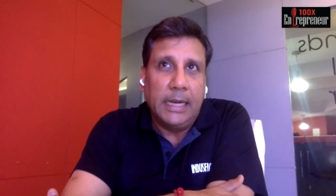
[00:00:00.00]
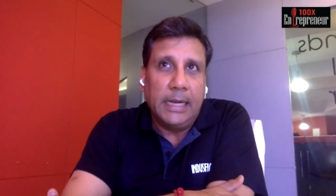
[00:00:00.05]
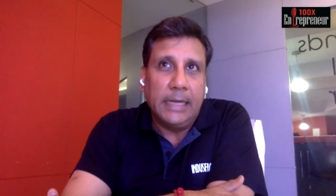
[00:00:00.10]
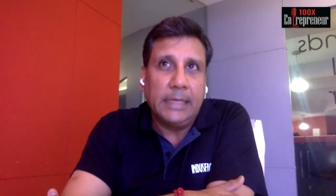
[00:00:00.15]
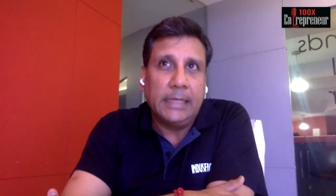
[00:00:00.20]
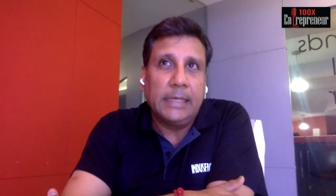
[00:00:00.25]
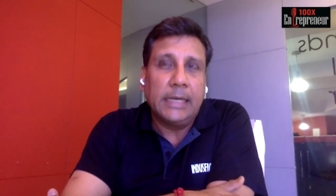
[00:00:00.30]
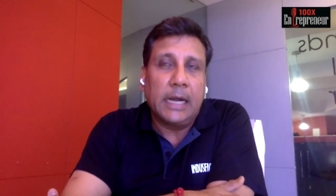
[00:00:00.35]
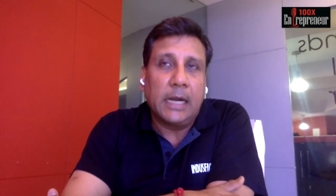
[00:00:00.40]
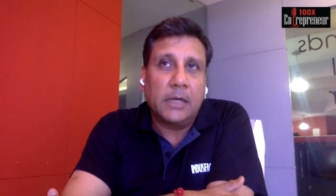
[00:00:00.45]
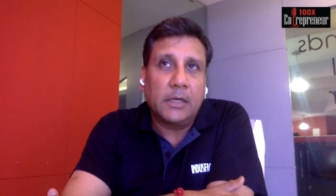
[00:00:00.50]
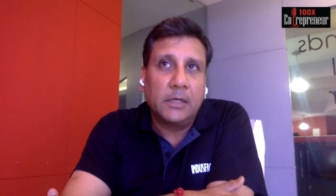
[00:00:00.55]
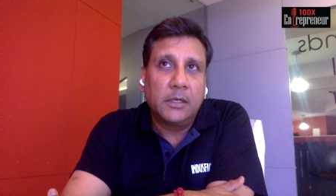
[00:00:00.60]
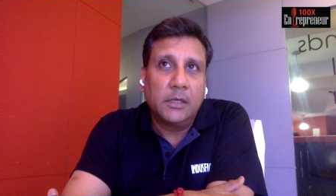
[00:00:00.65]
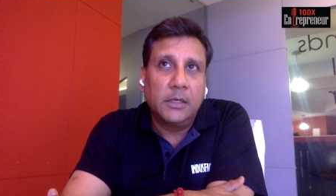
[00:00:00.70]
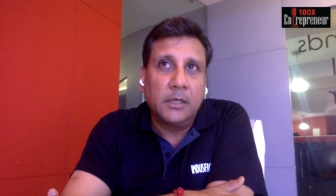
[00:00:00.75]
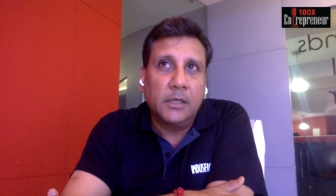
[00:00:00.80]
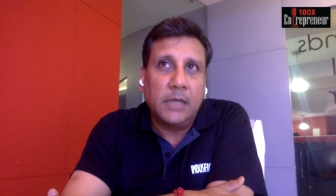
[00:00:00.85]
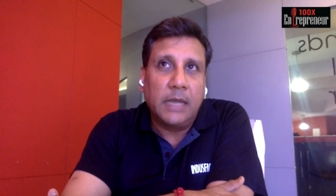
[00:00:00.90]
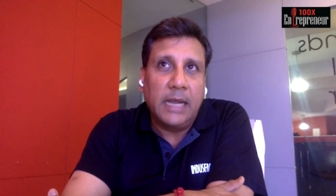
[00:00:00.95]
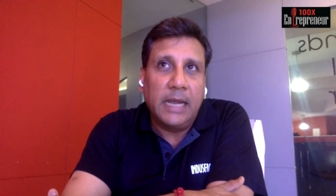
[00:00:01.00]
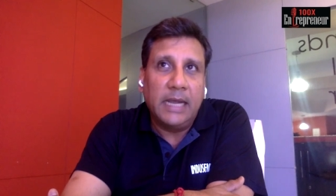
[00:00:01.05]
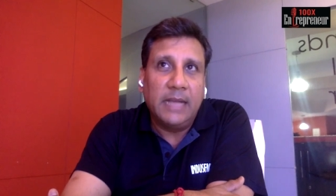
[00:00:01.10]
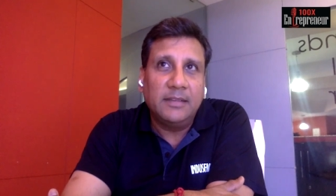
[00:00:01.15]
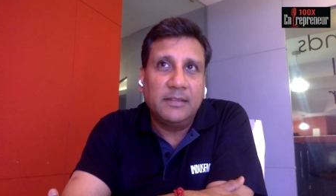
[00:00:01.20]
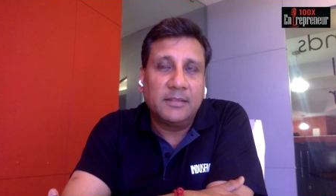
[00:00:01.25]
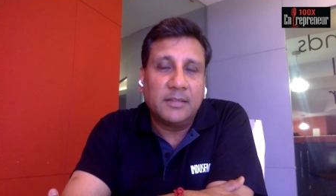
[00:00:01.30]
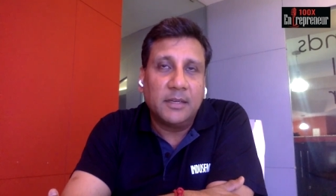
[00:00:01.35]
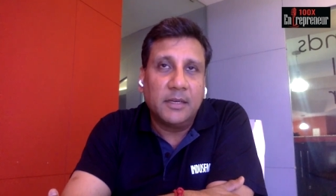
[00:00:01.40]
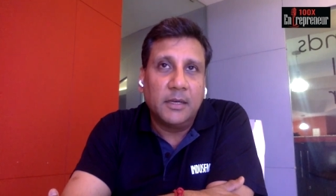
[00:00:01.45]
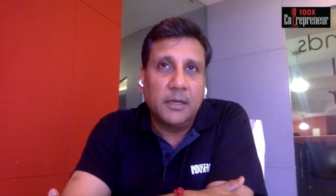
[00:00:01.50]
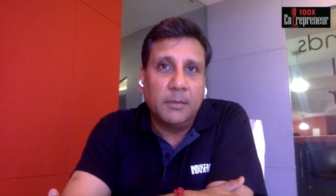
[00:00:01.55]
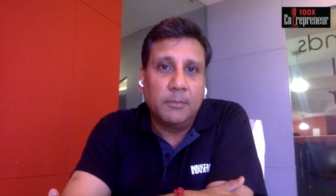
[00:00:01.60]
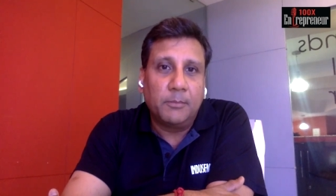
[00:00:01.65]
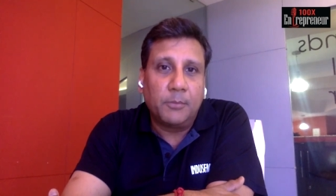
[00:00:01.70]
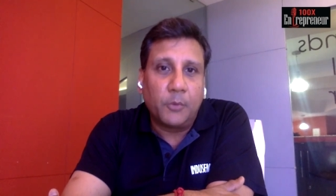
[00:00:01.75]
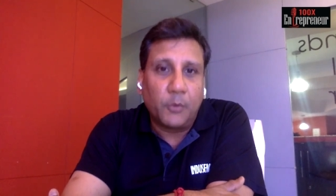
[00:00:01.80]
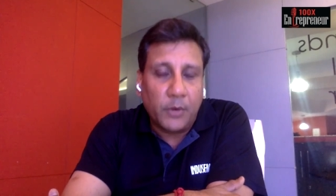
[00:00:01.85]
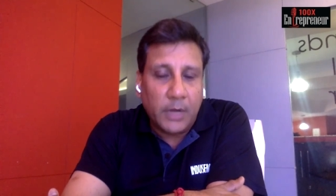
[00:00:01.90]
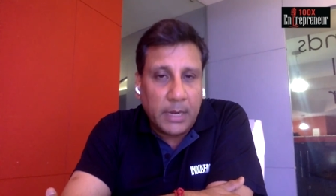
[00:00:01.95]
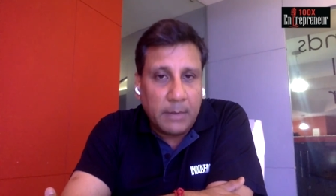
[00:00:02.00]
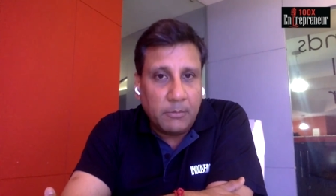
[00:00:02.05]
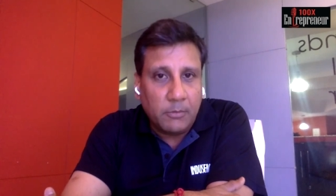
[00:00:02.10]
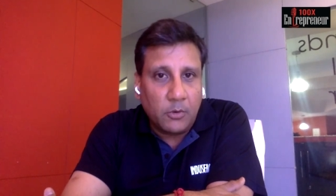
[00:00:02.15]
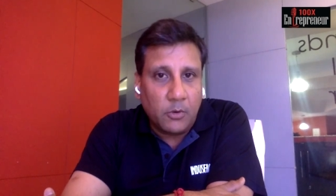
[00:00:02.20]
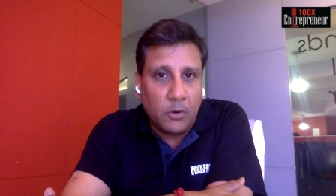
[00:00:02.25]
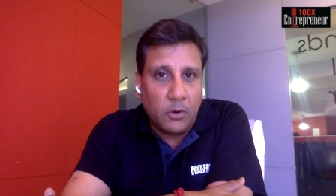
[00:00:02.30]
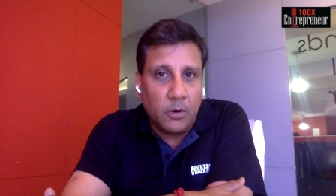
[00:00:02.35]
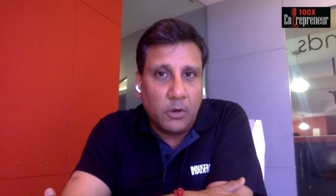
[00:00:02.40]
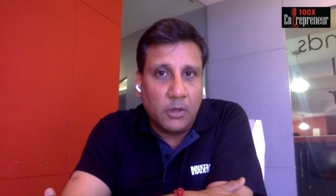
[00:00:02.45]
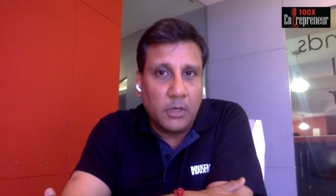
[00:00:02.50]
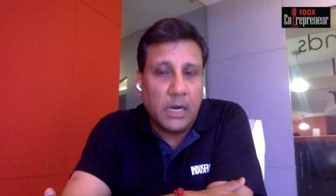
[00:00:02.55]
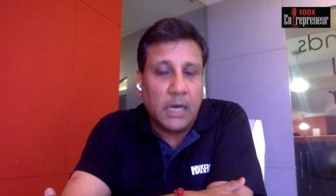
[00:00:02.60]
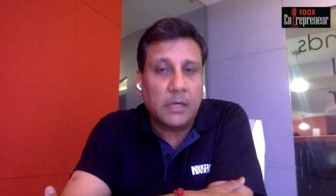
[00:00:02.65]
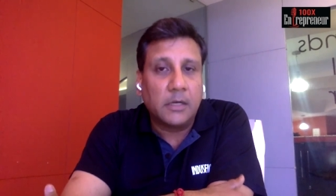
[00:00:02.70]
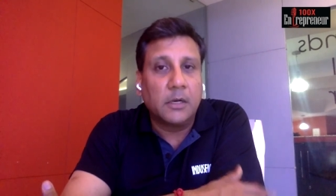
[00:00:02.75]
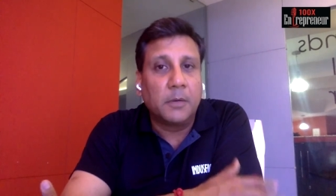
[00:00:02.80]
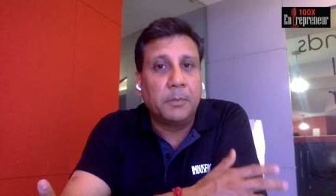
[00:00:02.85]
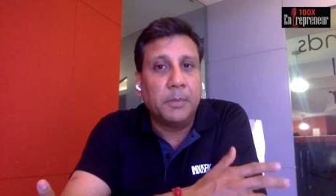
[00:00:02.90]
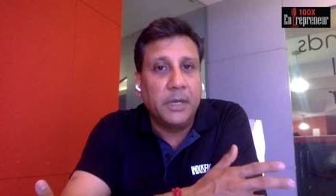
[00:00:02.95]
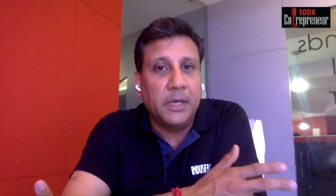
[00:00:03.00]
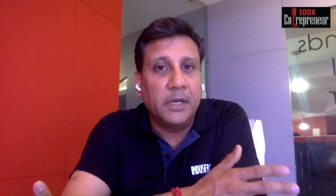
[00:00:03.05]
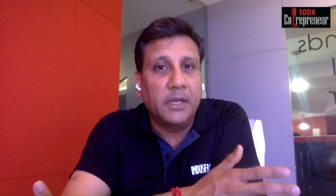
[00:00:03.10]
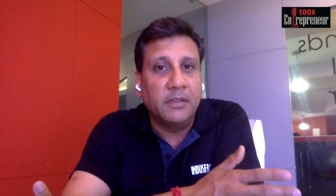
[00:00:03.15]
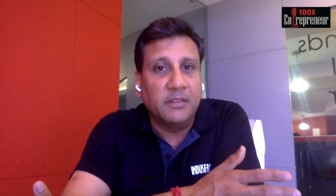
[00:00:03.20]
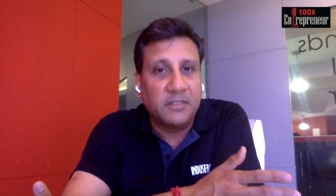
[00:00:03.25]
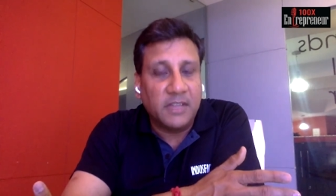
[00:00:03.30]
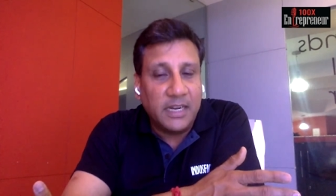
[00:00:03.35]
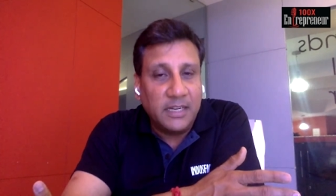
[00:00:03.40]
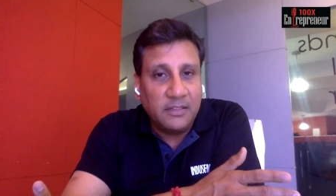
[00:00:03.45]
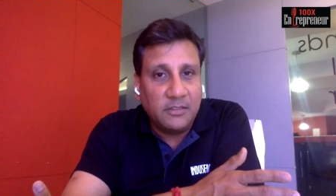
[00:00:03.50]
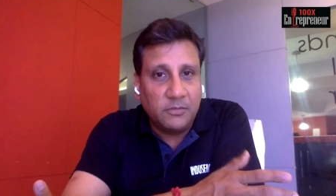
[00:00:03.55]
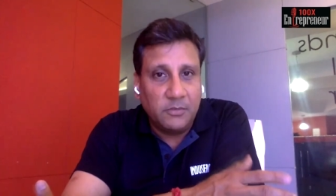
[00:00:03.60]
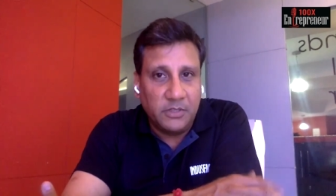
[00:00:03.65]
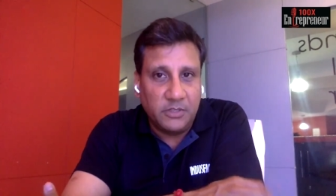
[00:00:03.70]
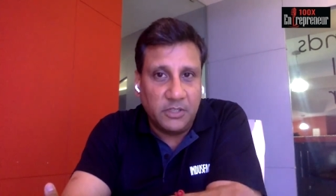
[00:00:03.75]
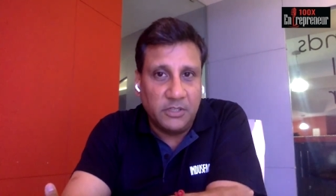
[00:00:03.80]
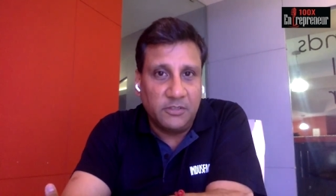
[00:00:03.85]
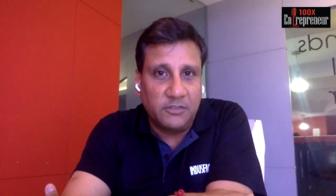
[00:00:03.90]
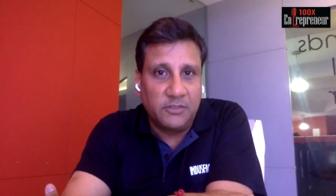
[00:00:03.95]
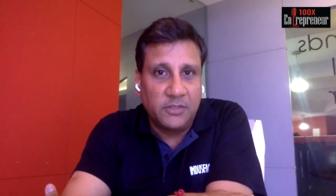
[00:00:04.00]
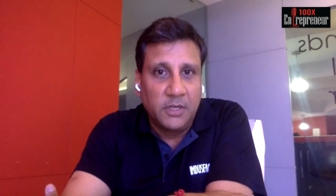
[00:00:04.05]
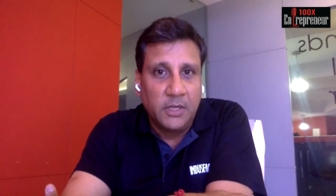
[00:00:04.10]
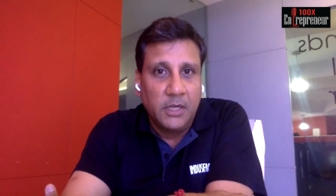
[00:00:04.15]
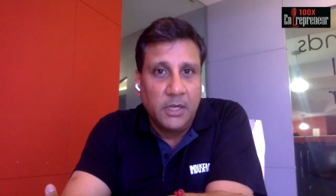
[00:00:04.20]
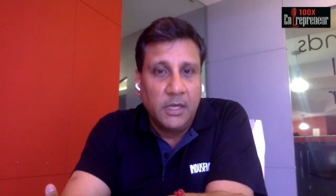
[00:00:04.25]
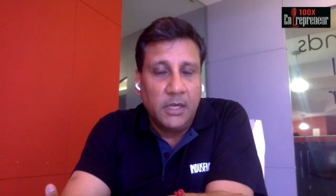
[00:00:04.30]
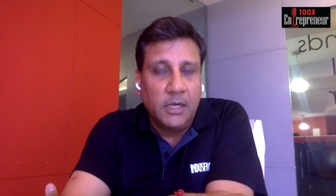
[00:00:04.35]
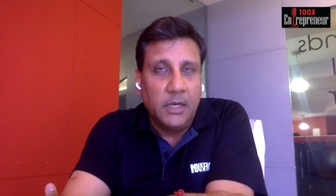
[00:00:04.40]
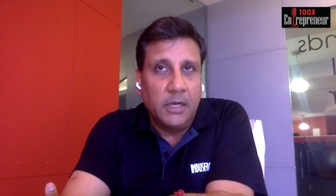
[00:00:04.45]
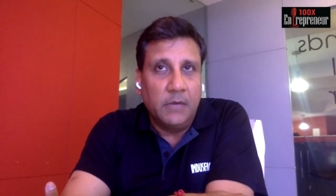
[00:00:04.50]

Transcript: And Gartner has a program called Gartner Peer Insights, which is